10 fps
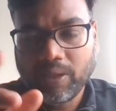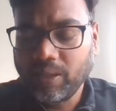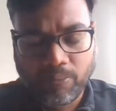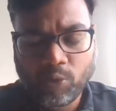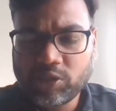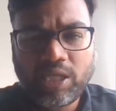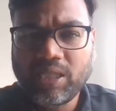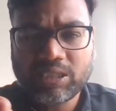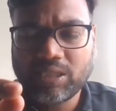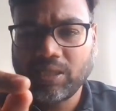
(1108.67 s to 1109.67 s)
mostly
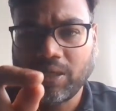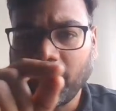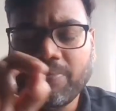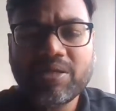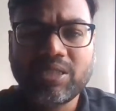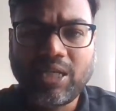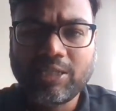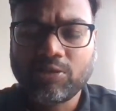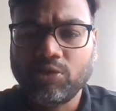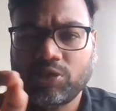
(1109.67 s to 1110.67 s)
this number series
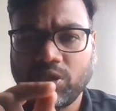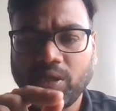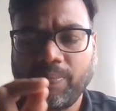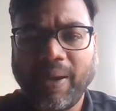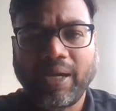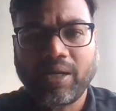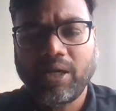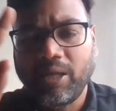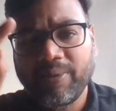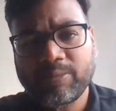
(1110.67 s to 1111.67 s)
question, pattern,
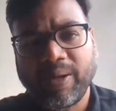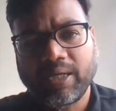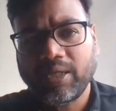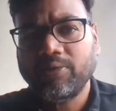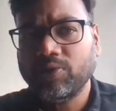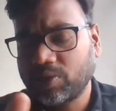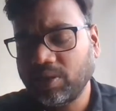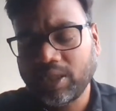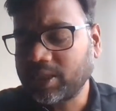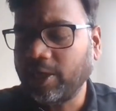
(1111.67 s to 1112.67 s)
image pattern question,
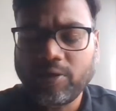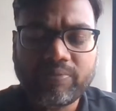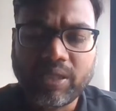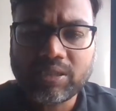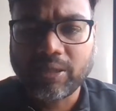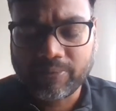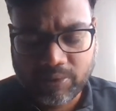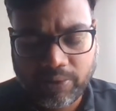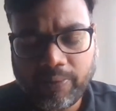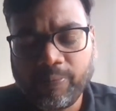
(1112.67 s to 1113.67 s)
these kind of things comes.
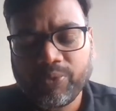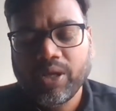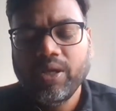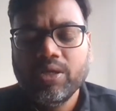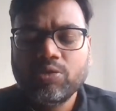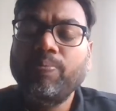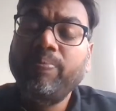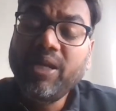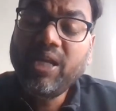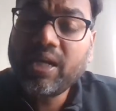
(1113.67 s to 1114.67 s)
So
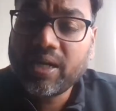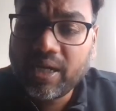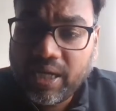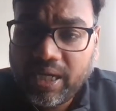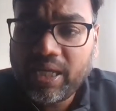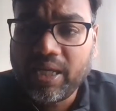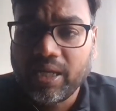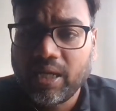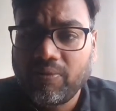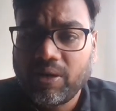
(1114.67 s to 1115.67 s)
be ready.
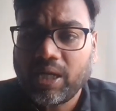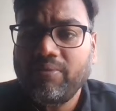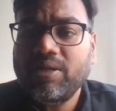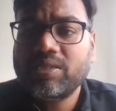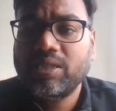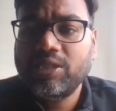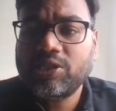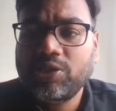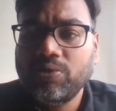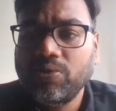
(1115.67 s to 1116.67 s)
What I will
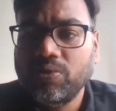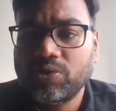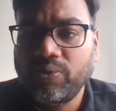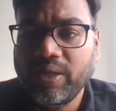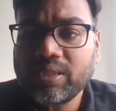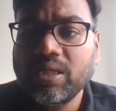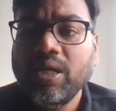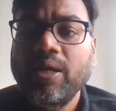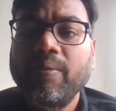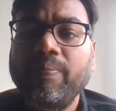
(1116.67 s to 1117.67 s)
suggest you, Shu, is
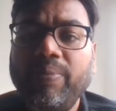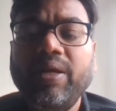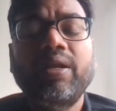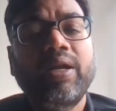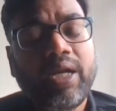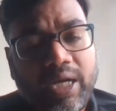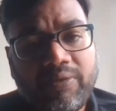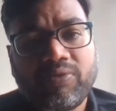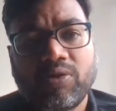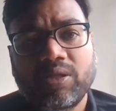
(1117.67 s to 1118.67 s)
be ready
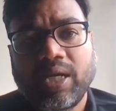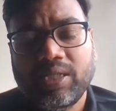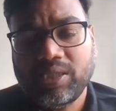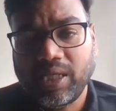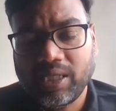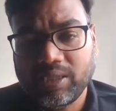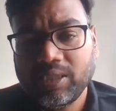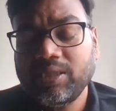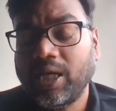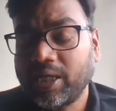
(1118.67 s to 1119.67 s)
for that challenges,
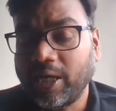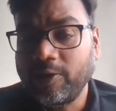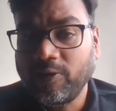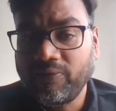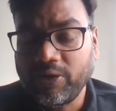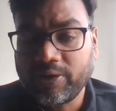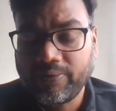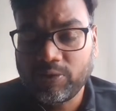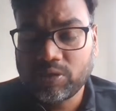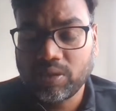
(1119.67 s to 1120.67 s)
that kind of
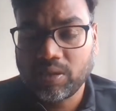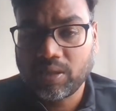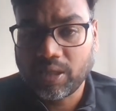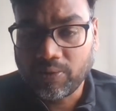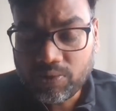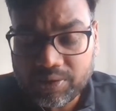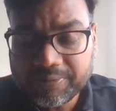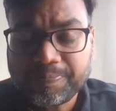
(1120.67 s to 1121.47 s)
interviews rounds.